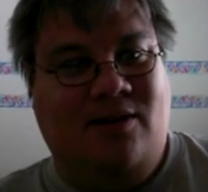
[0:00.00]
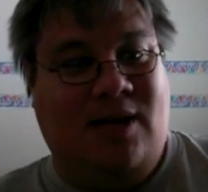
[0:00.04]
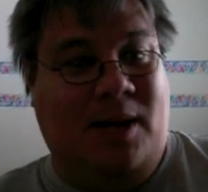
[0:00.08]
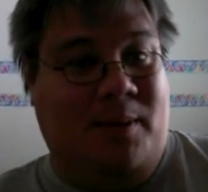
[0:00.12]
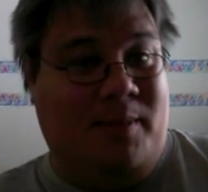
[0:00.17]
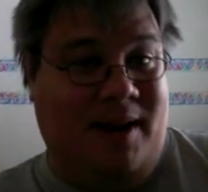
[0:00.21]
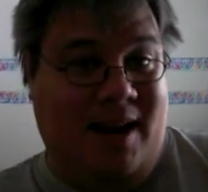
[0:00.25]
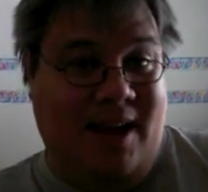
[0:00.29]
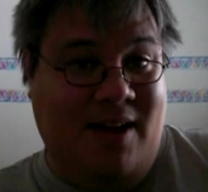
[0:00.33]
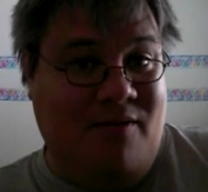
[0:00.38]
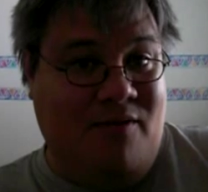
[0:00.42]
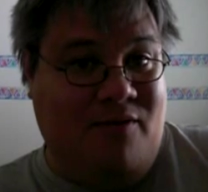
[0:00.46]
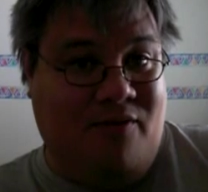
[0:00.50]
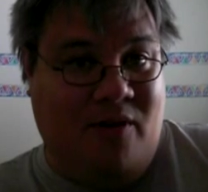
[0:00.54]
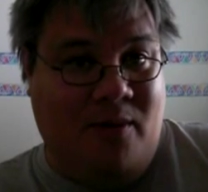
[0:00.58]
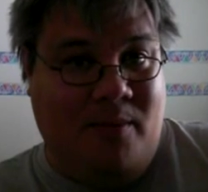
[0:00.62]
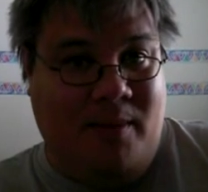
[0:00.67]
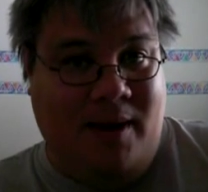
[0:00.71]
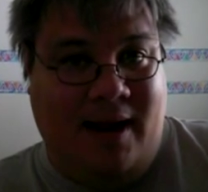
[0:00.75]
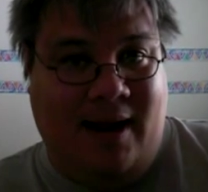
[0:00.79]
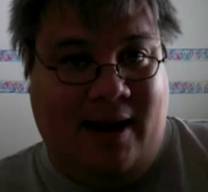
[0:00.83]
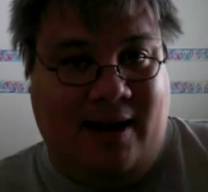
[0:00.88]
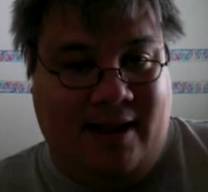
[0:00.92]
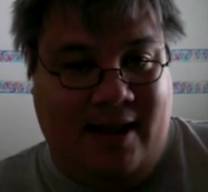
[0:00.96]
I mean, even for
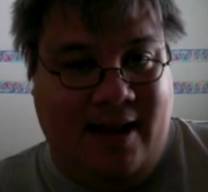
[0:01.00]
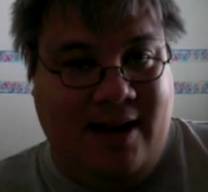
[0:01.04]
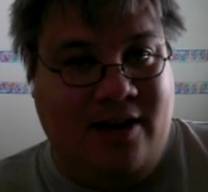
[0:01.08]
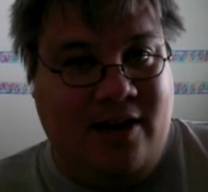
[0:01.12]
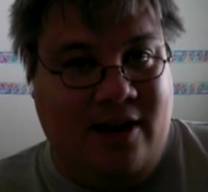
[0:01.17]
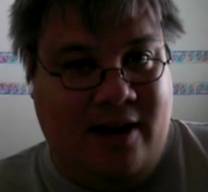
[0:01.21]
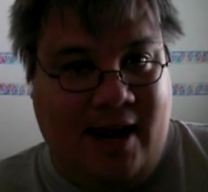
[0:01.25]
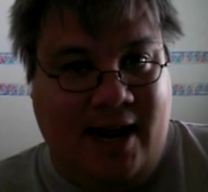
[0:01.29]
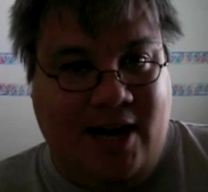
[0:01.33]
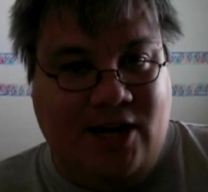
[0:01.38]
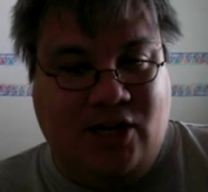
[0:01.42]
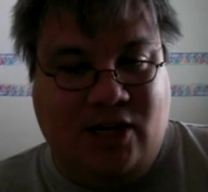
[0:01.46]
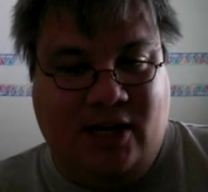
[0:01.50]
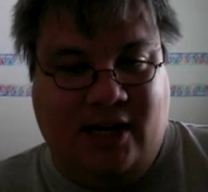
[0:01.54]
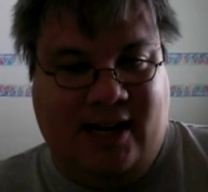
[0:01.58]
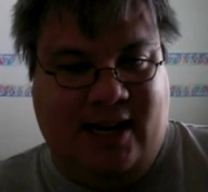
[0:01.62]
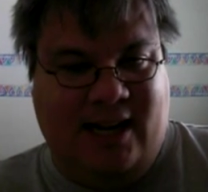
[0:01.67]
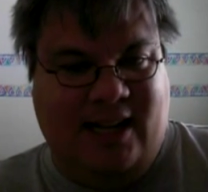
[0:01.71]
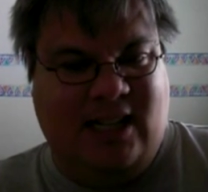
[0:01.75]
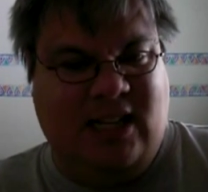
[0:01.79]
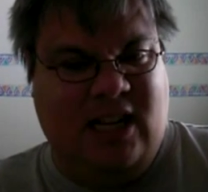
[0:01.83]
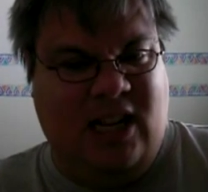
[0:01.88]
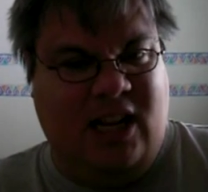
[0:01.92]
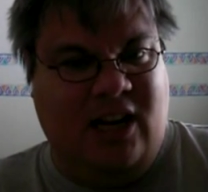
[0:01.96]
me, the intonation it
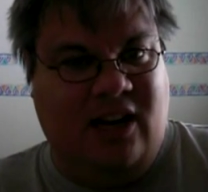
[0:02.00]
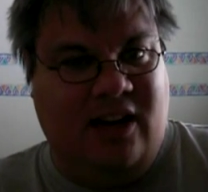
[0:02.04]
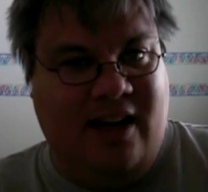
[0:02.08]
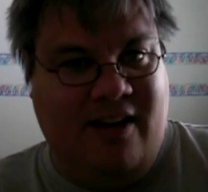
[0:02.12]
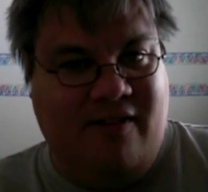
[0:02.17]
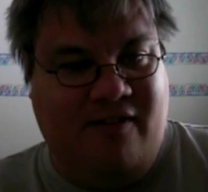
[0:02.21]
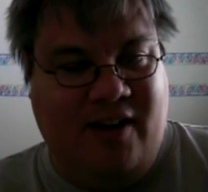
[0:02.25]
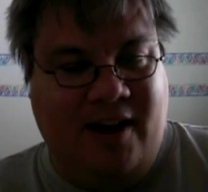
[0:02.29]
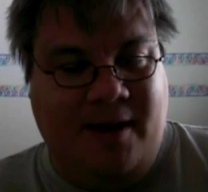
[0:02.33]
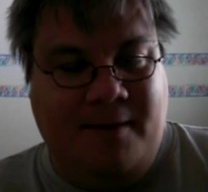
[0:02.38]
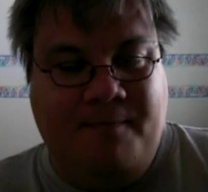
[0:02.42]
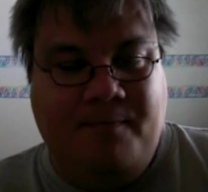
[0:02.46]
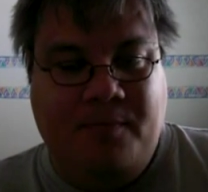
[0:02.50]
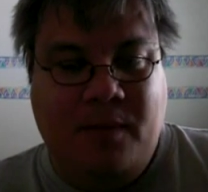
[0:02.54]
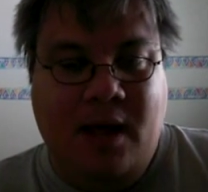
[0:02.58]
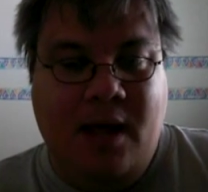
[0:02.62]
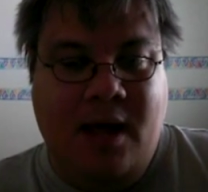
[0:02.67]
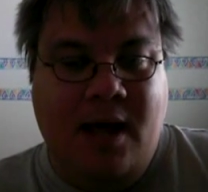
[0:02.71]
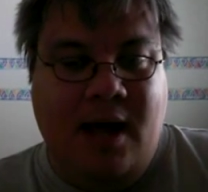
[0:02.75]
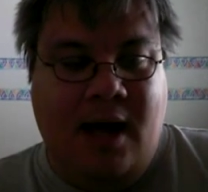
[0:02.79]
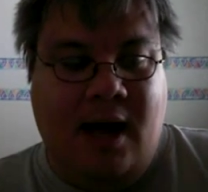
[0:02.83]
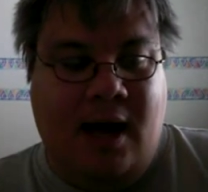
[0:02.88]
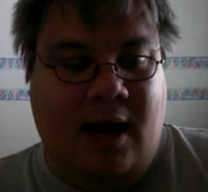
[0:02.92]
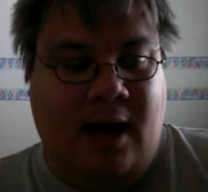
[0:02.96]
gets a little iffy,
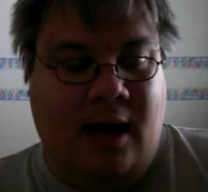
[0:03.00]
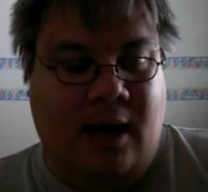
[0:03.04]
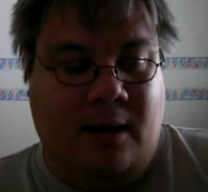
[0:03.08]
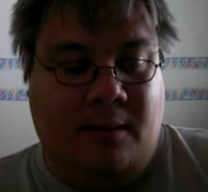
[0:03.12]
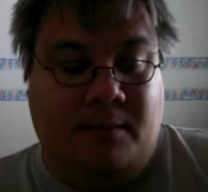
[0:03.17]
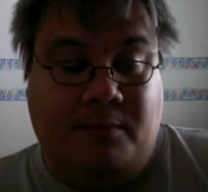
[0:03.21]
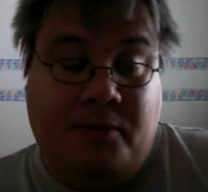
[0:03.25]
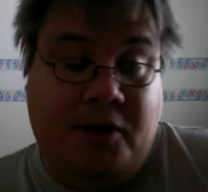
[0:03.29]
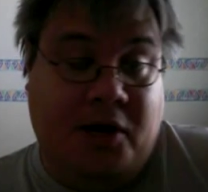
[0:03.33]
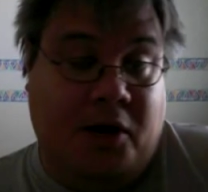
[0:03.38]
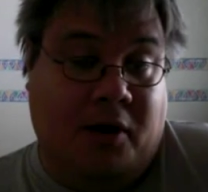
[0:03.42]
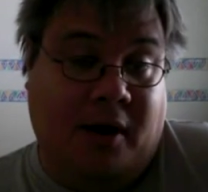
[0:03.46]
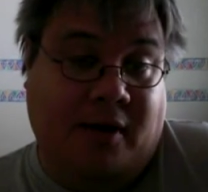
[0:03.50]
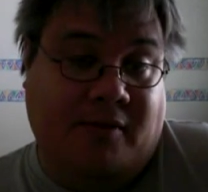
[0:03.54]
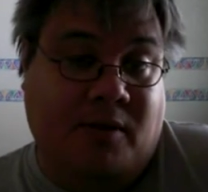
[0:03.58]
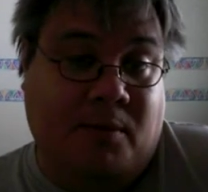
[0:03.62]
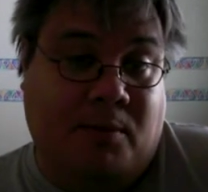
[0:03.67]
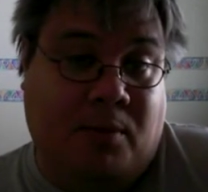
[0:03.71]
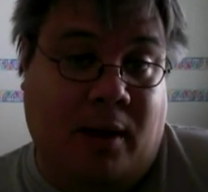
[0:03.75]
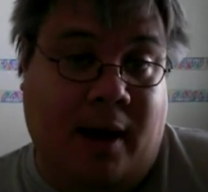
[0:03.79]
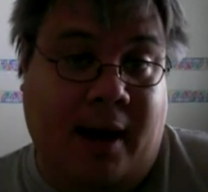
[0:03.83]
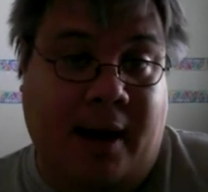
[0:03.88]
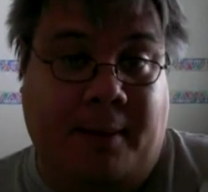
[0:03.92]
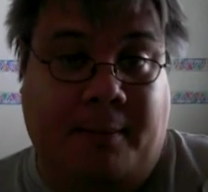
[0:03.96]
you don't have to
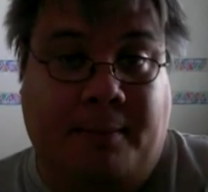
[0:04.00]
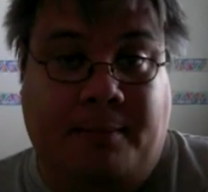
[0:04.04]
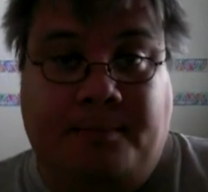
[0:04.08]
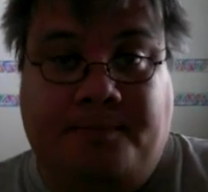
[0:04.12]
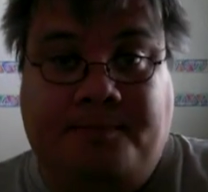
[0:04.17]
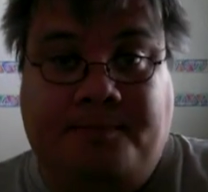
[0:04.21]
play them.